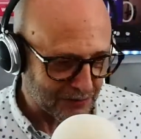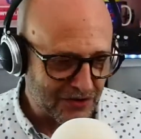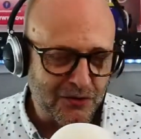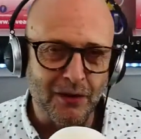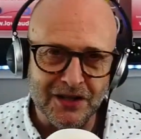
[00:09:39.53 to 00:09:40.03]
which
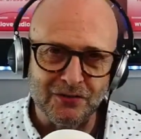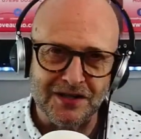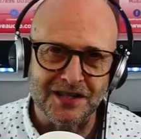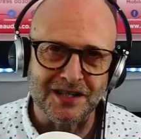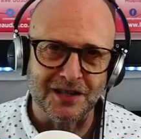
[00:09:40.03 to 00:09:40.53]
is quite
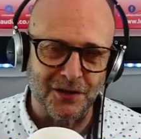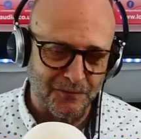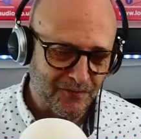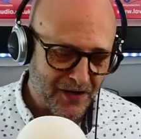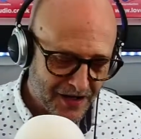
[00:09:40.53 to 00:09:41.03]
interesting to do.
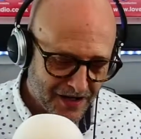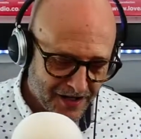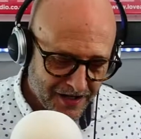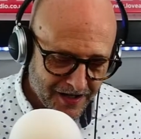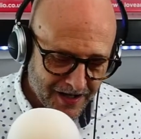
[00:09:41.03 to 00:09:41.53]

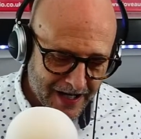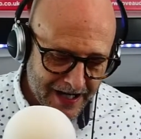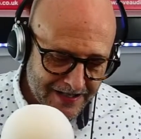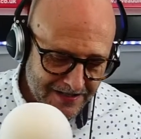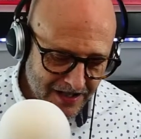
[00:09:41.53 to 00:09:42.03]

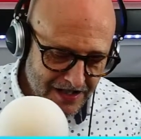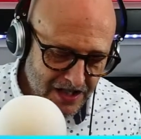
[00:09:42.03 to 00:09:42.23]
And,